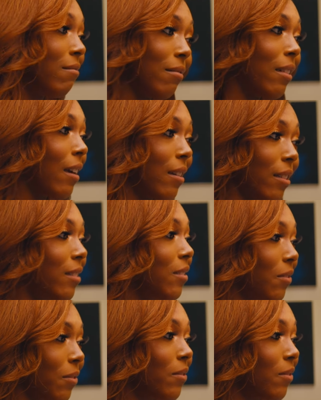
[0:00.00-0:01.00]
Okay,
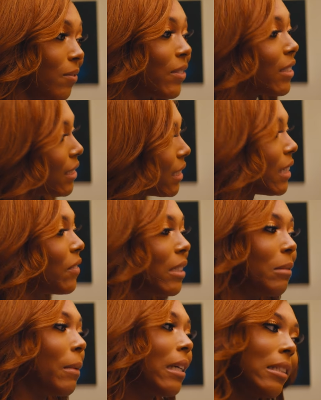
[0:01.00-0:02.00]
we'll see if
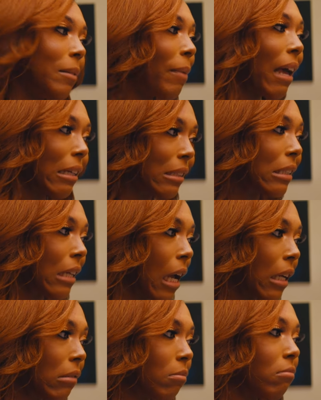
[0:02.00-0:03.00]
she makes it past
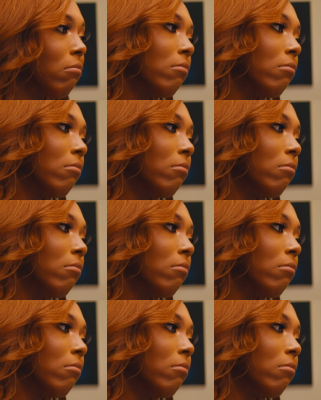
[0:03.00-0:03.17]
tonight.